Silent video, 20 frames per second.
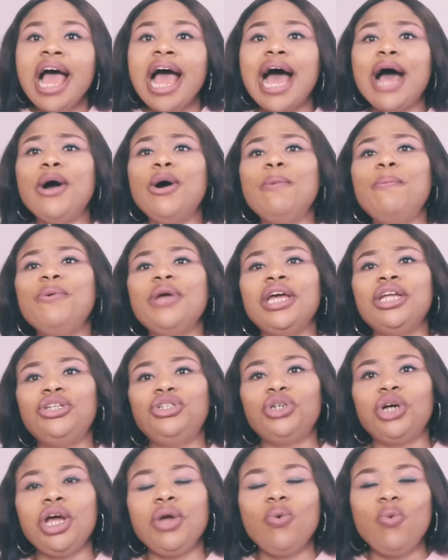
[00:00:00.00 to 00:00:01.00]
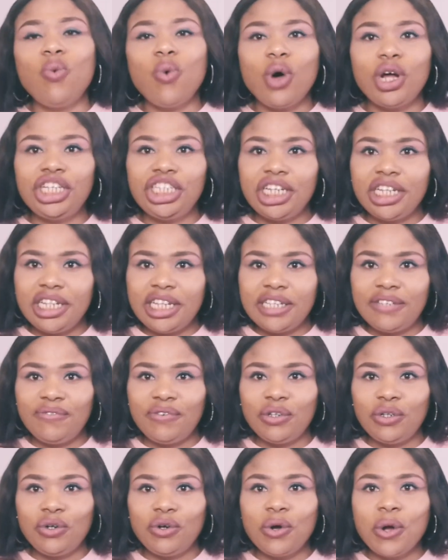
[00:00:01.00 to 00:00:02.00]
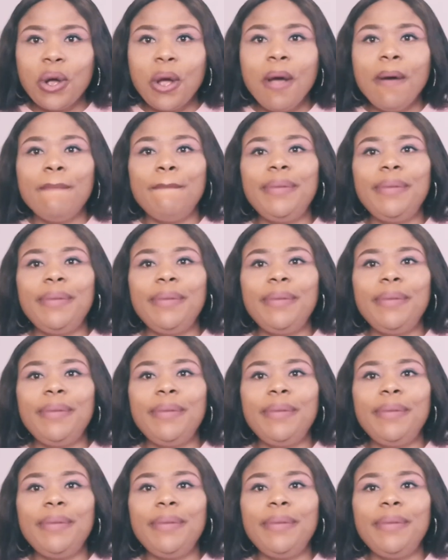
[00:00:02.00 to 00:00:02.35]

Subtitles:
I hope you enjoyed watching this video.